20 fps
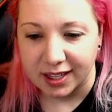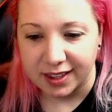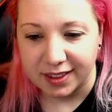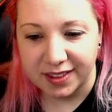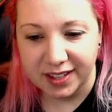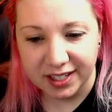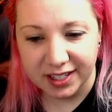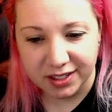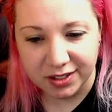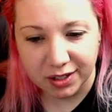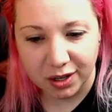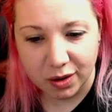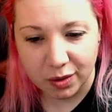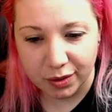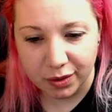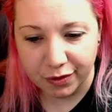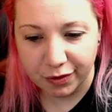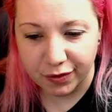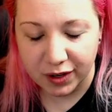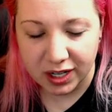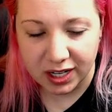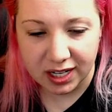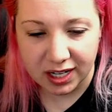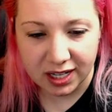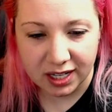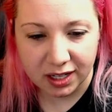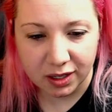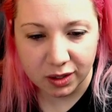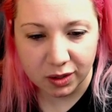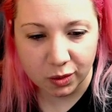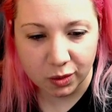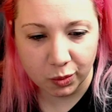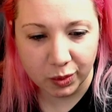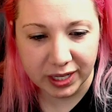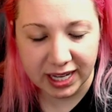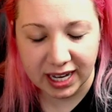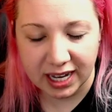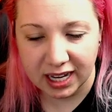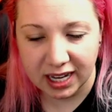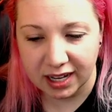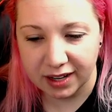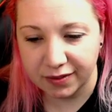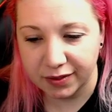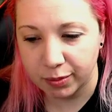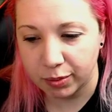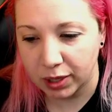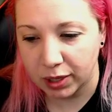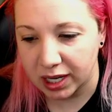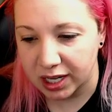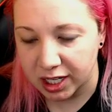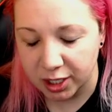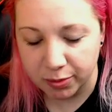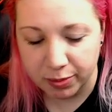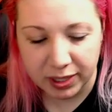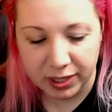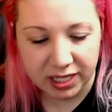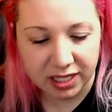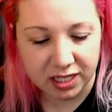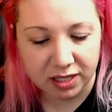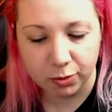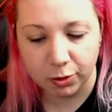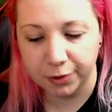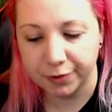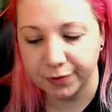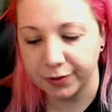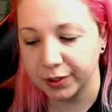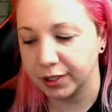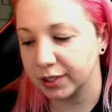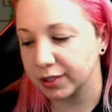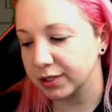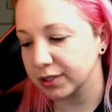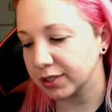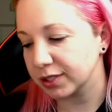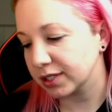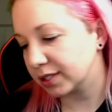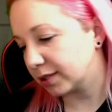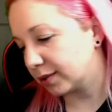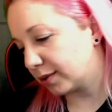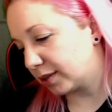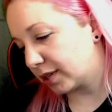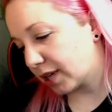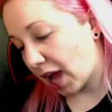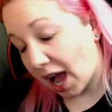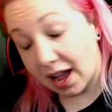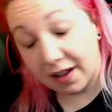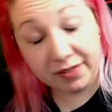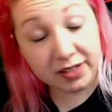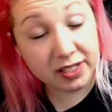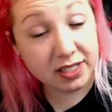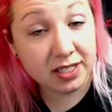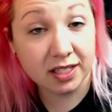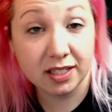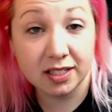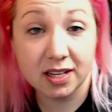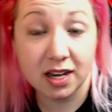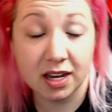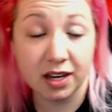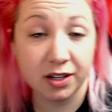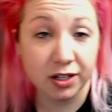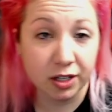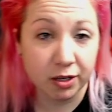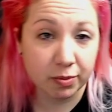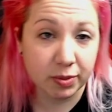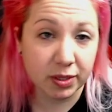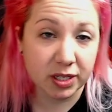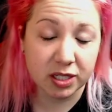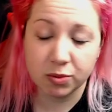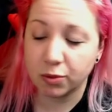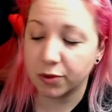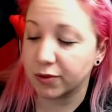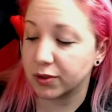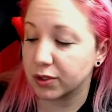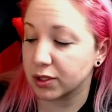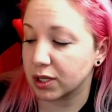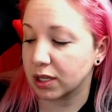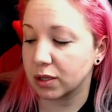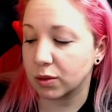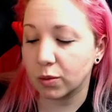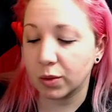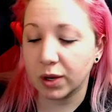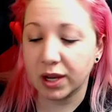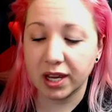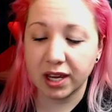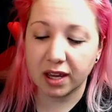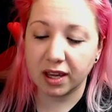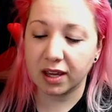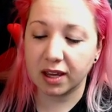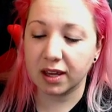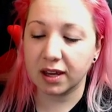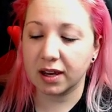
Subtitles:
Things are going fun. We have a brand new Beast Morphers. Obviously, a ton of new Beast Morphers on the way.